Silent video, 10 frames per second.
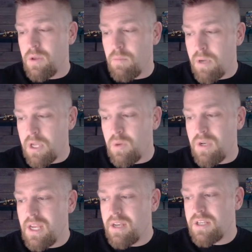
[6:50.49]
But you
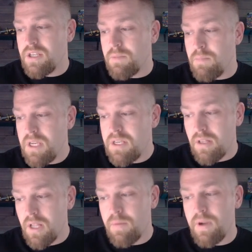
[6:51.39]
need to be
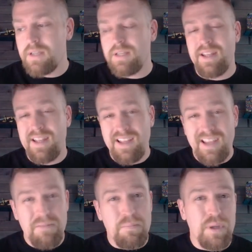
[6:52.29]
deliberate
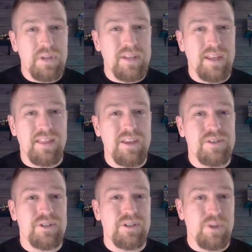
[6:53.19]
in building
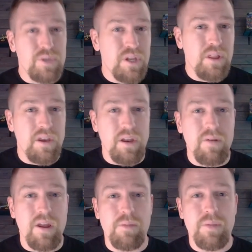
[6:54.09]
these utility
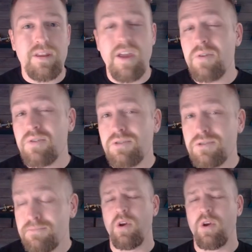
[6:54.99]
random encounters.